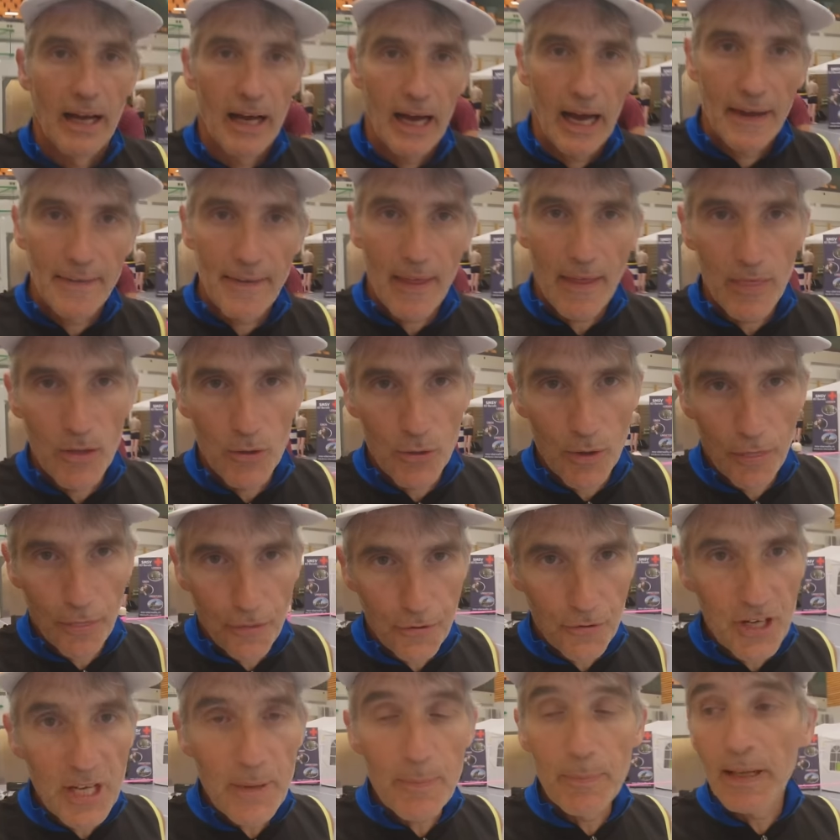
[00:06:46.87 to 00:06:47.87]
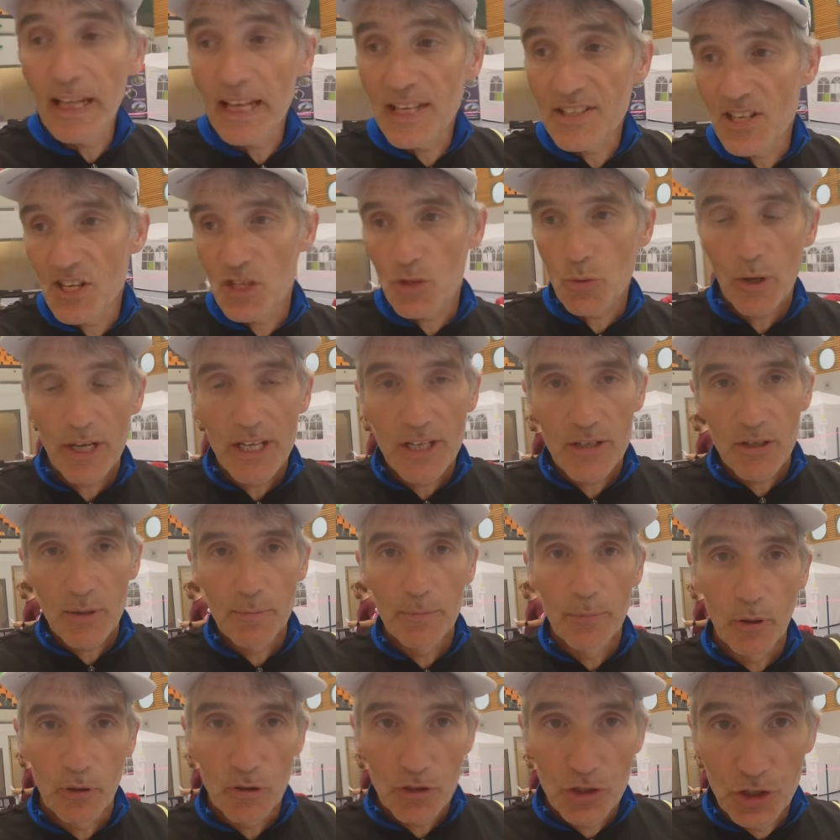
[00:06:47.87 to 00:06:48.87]
And then there are three places where you can
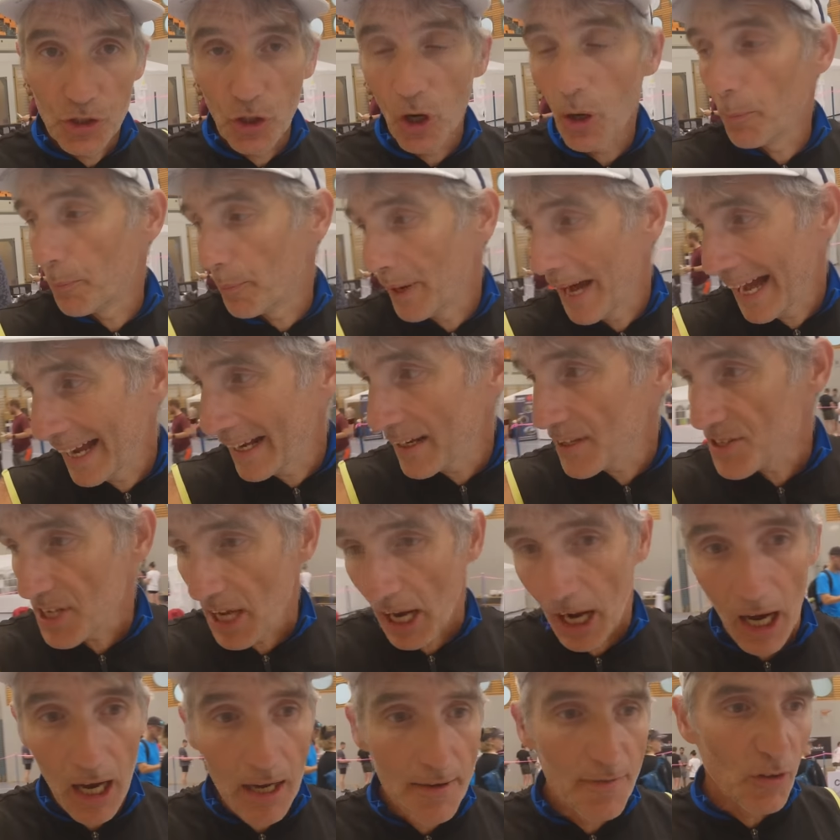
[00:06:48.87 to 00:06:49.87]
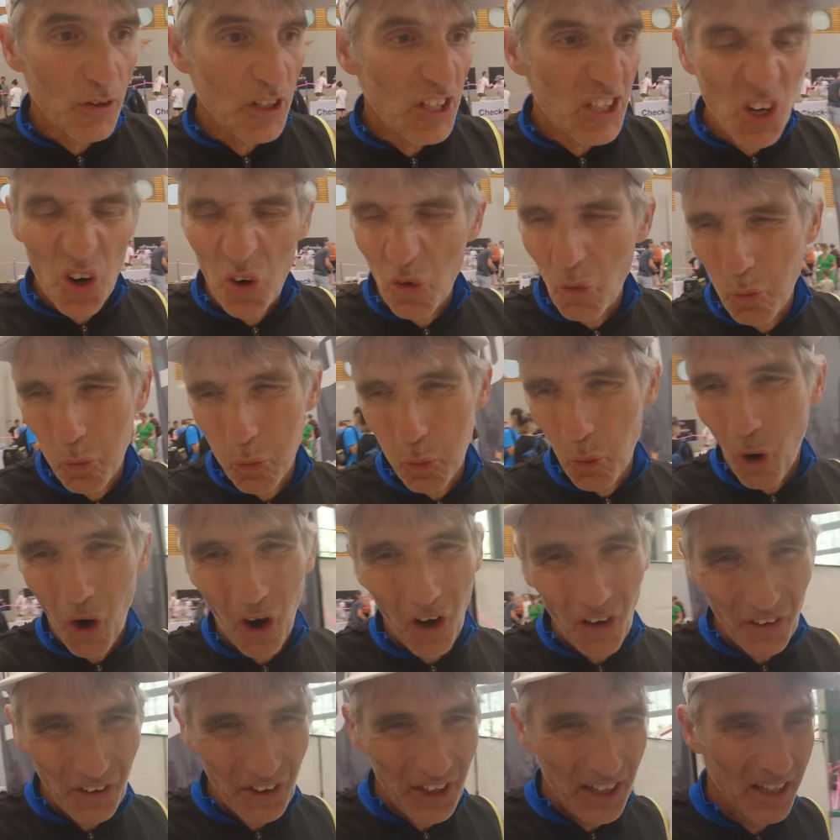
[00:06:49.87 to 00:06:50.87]
put drop bags. I've only got
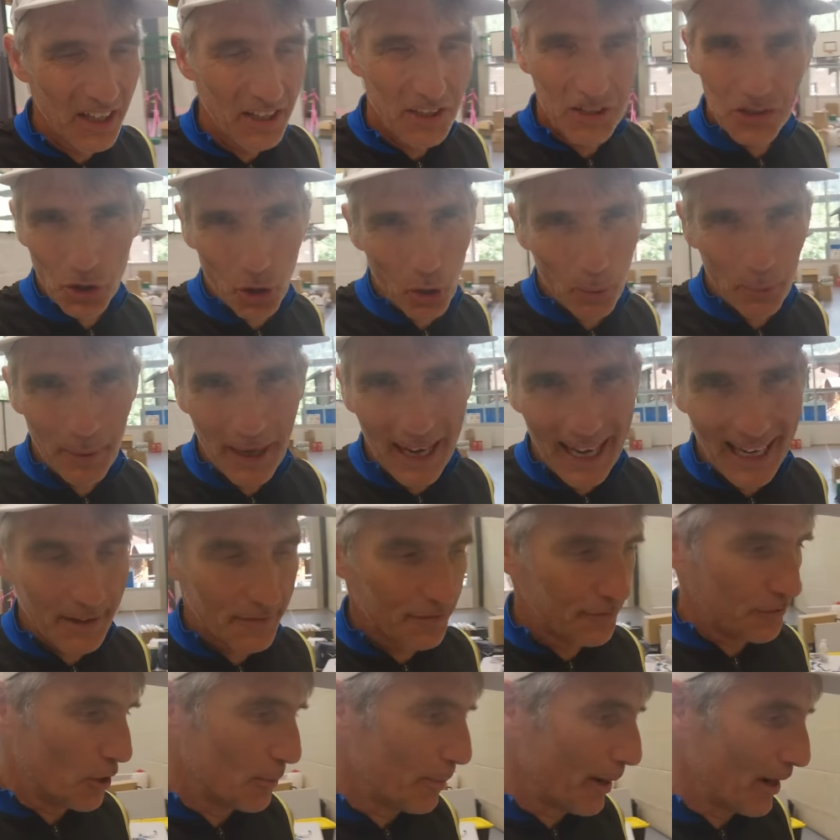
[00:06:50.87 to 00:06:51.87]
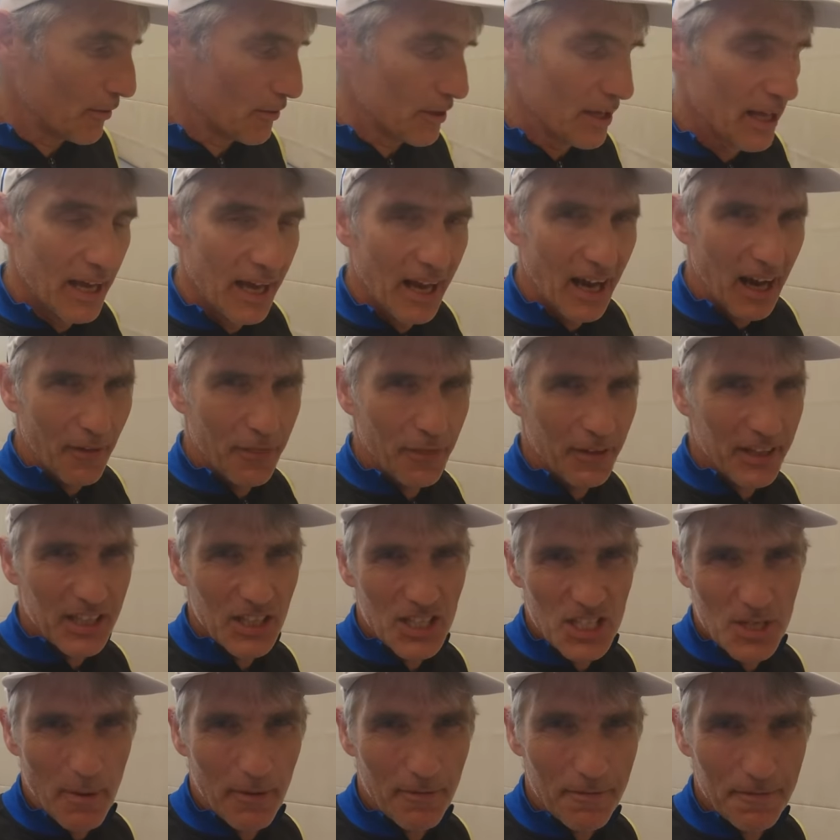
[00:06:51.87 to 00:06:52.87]
one drop bag for about, I think it's about